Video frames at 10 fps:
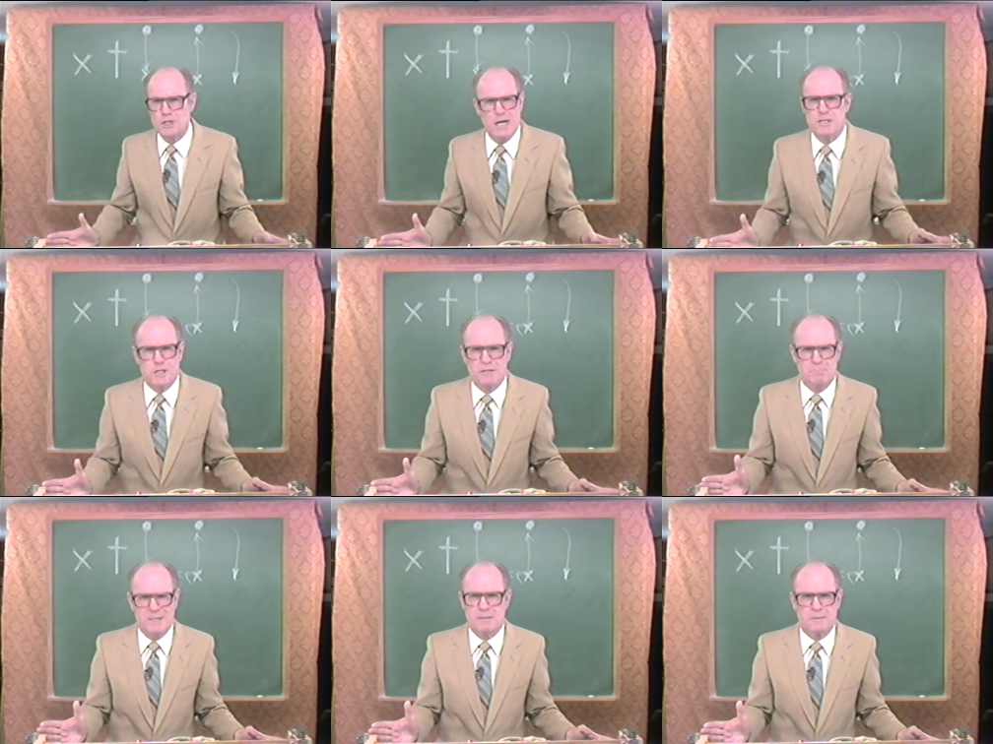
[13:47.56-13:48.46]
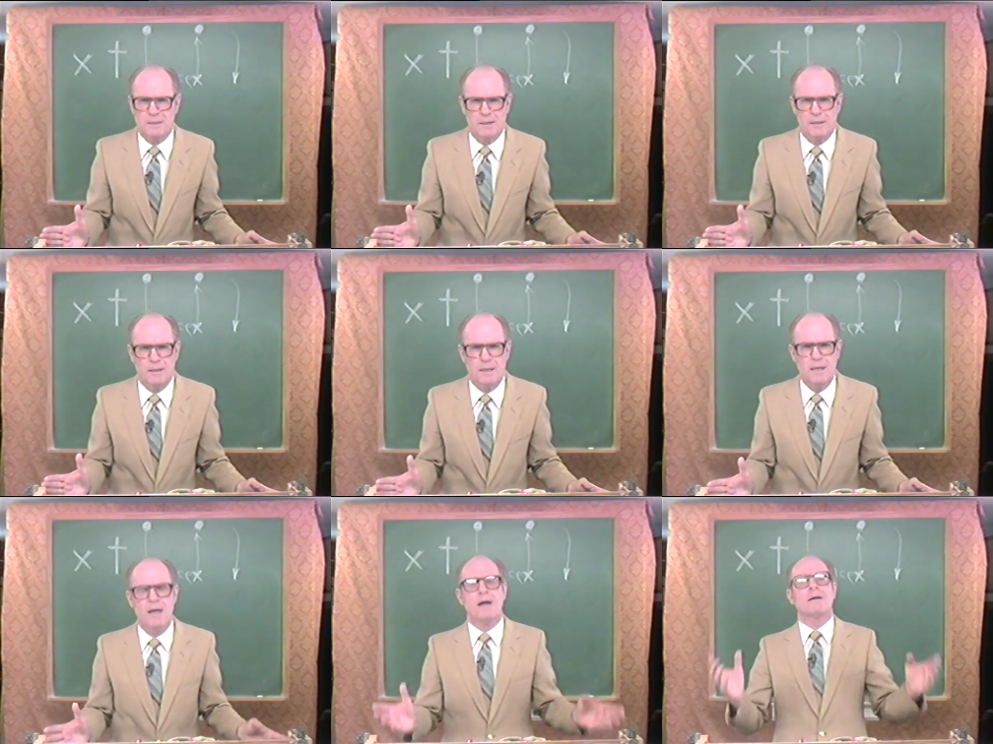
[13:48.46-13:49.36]
judging men
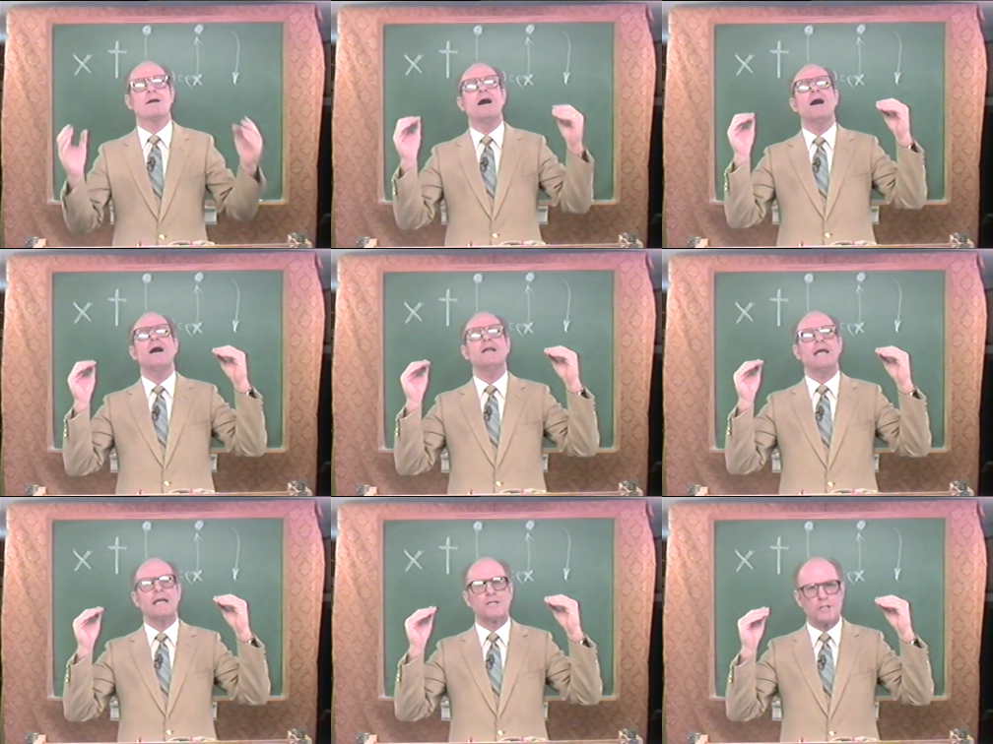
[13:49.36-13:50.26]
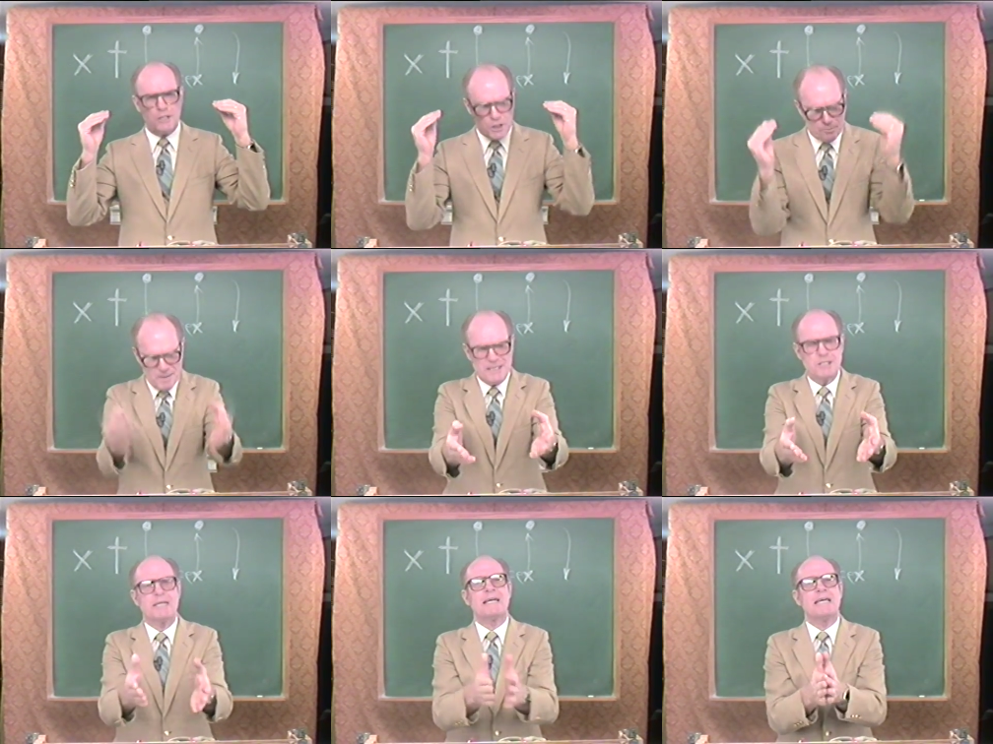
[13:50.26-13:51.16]
today. God is
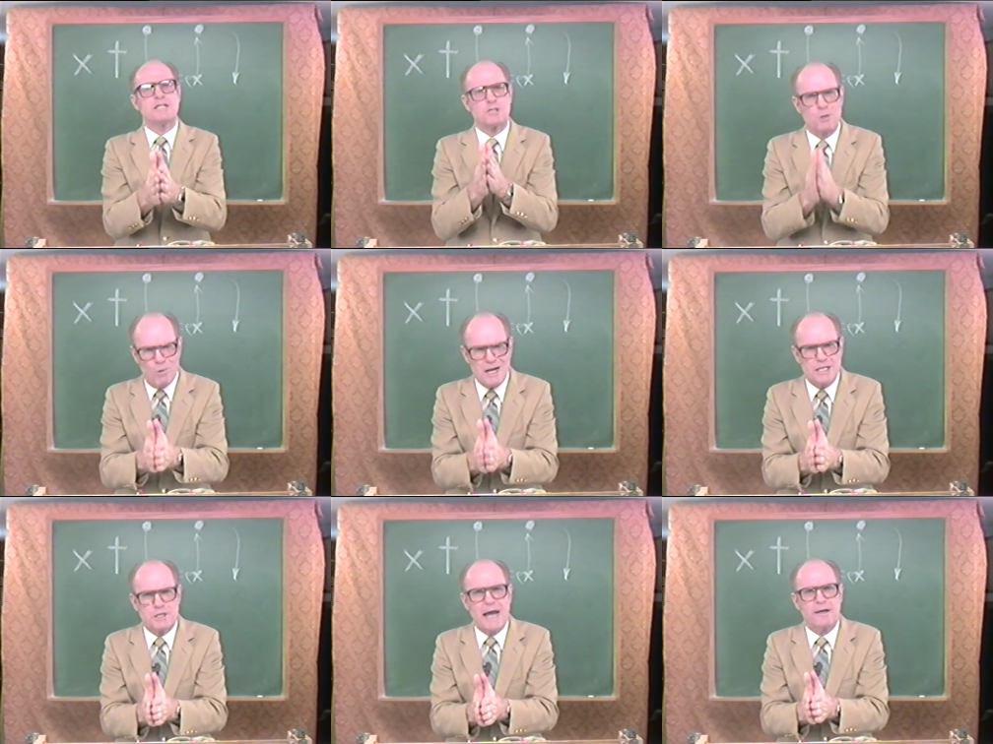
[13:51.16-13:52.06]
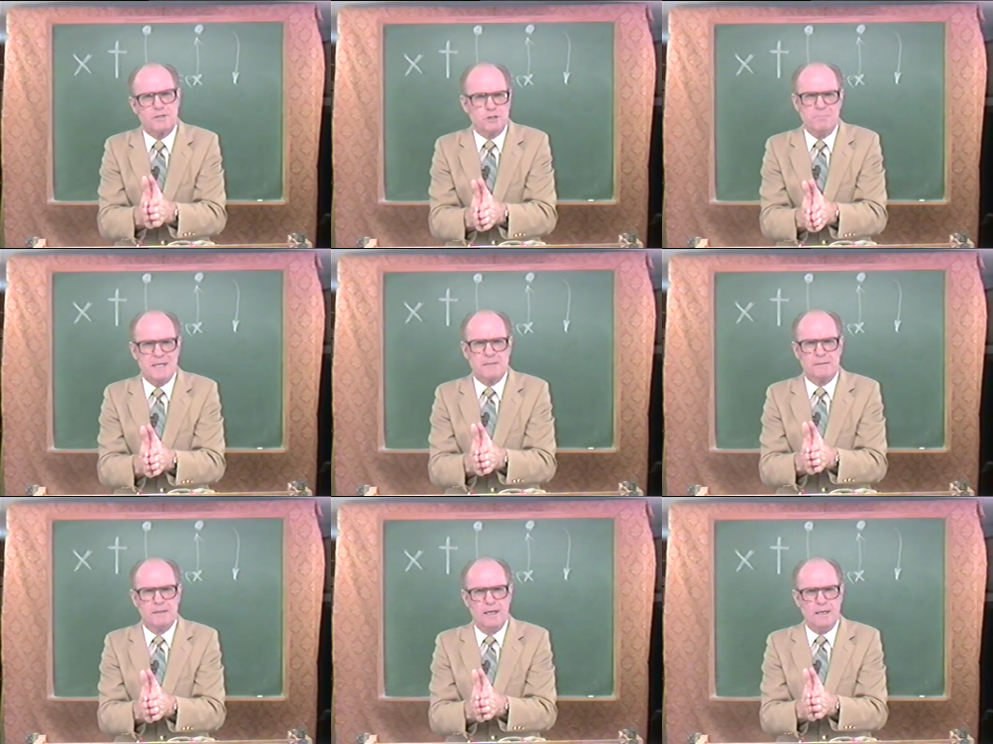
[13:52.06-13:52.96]
dispensing His grace out to men
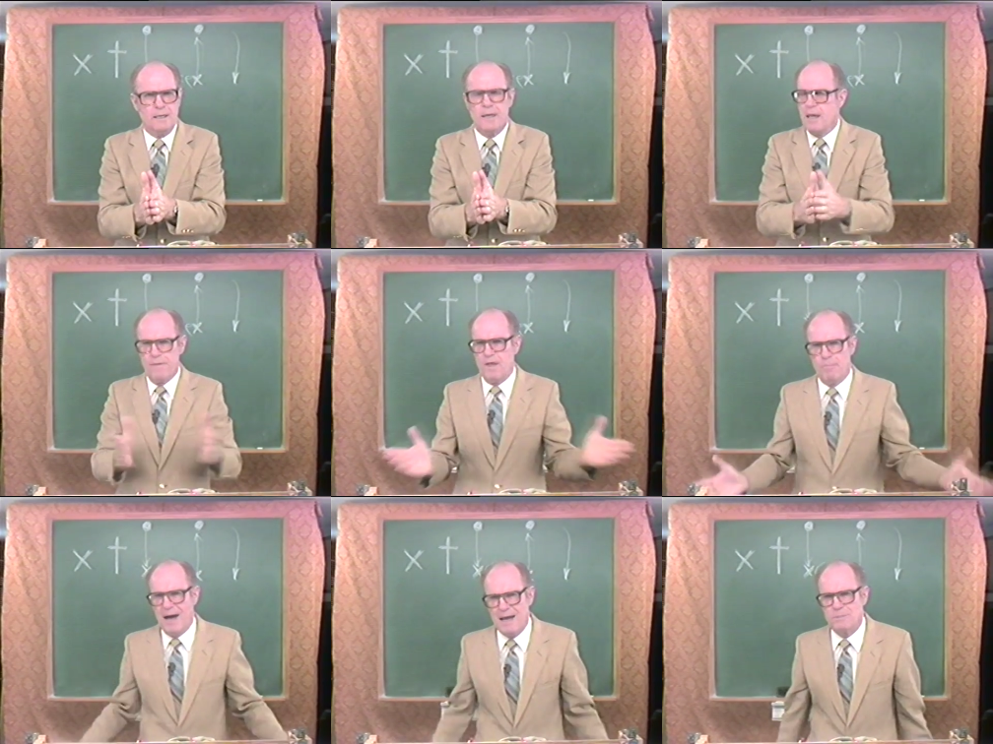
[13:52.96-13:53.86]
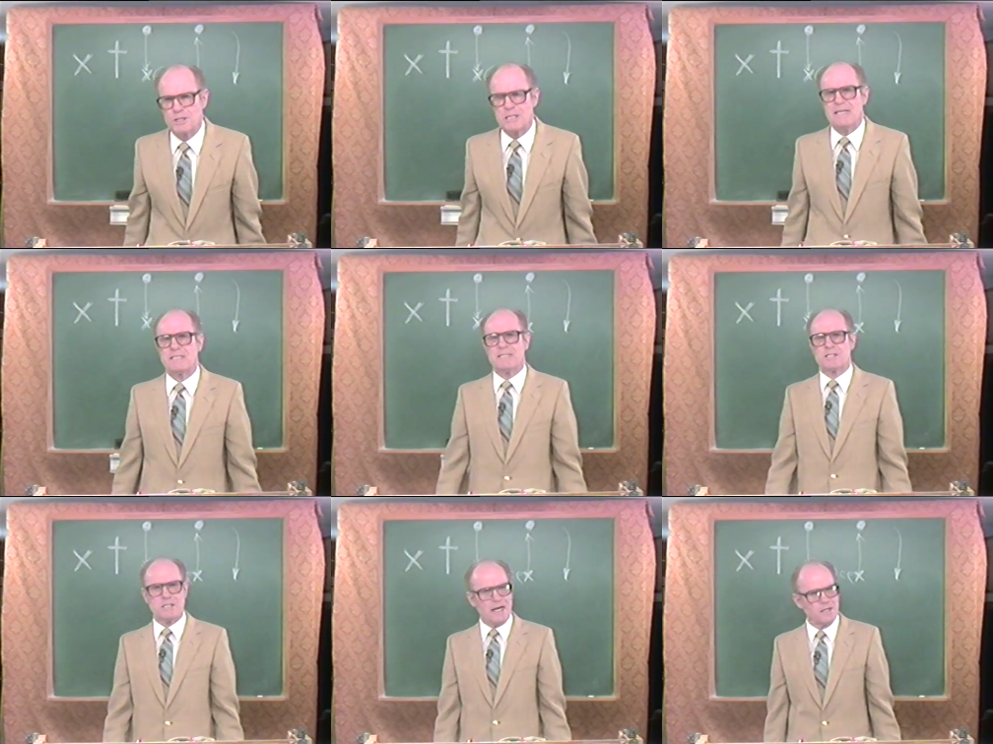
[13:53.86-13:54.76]
today. The Bible says in
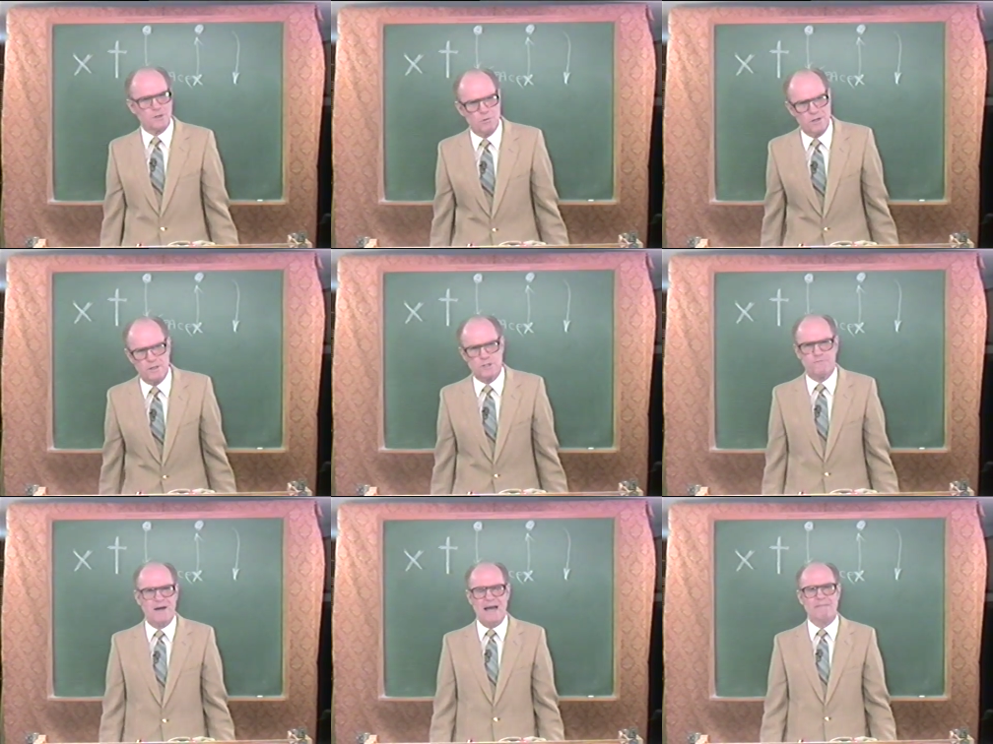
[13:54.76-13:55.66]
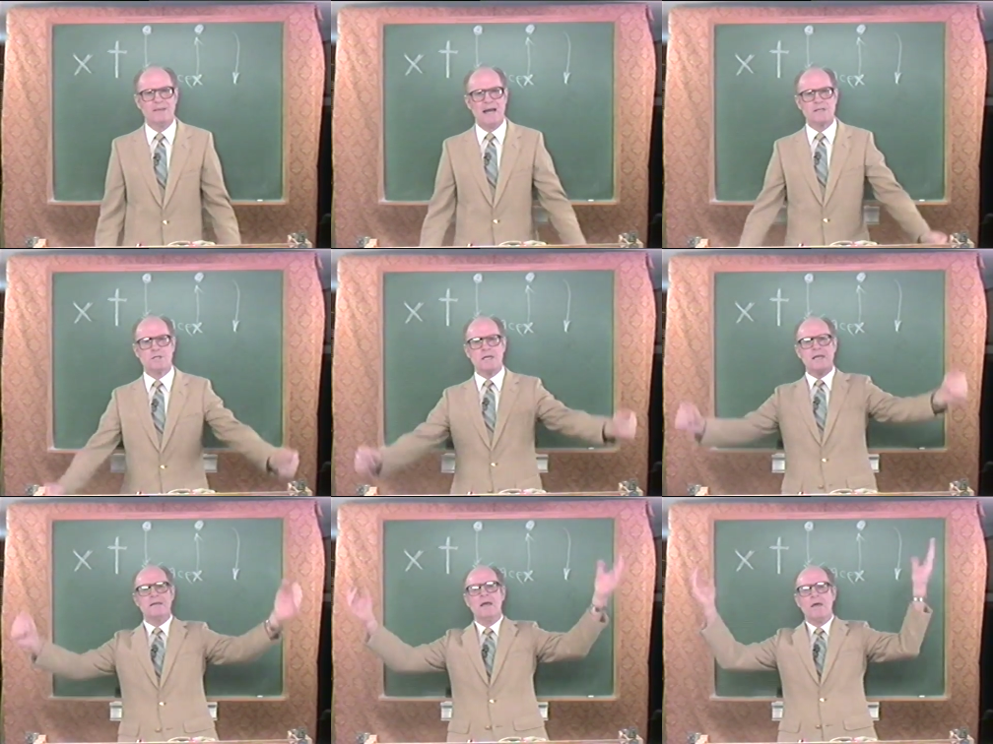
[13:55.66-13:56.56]
2 Corinthians 5.19